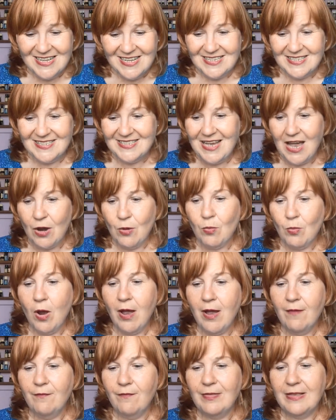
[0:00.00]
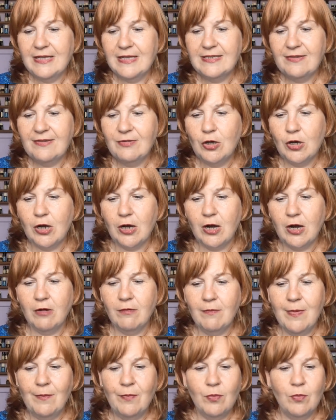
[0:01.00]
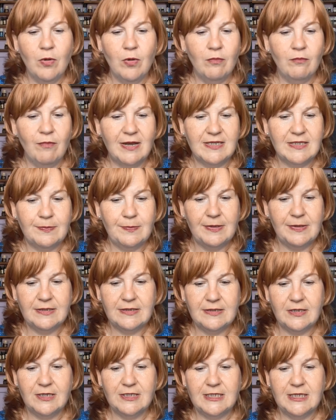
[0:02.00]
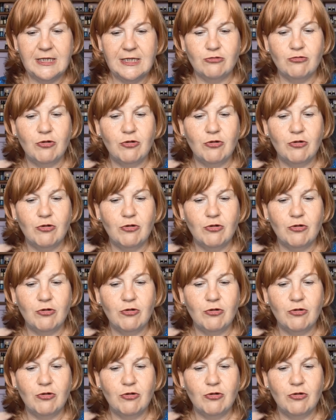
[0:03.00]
So let's have a look. I can't remember what recipes I did.